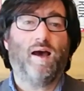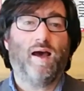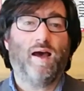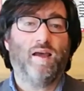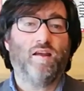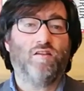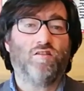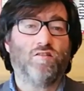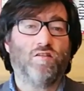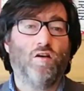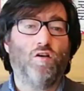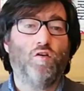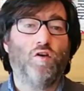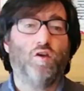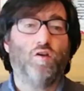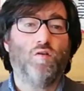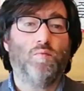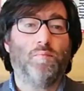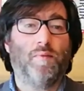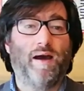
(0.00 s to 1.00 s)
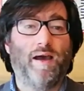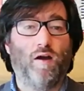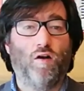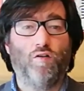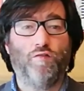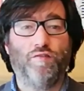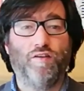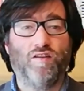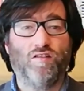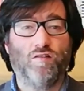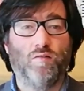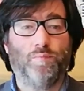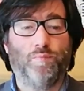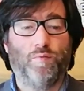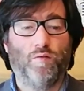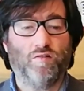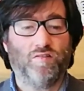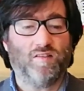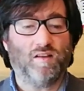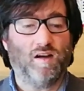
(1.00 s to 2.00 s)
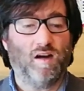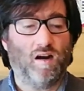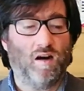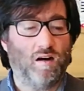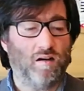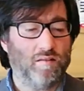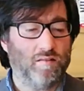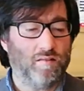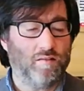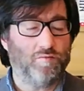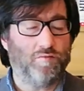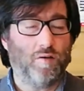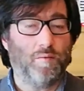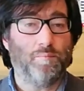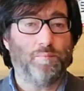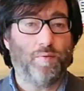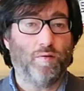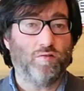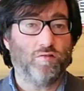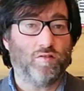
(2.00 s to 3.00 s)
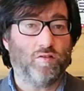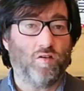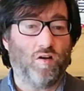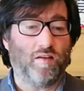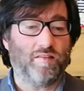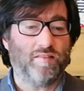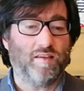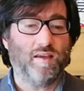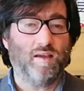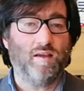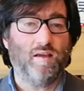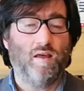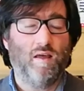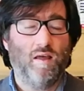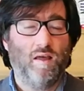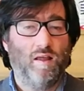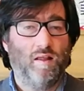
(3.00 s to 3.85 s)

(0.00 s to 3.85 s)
I show you my official postcards from Postcrossing,